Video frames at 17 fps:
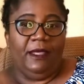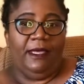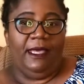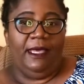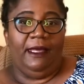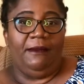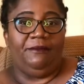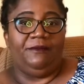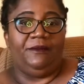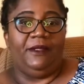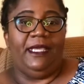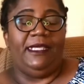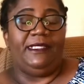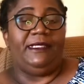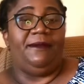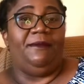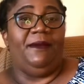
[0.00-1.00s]

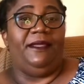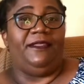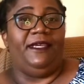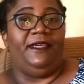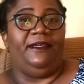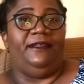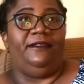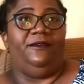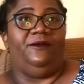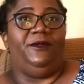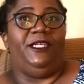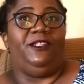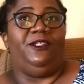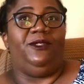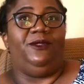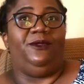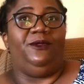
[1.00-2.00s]
as a mother, when
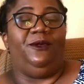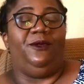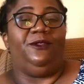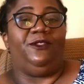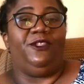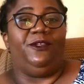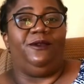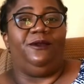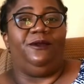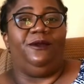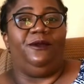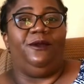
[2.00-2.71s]
you hold your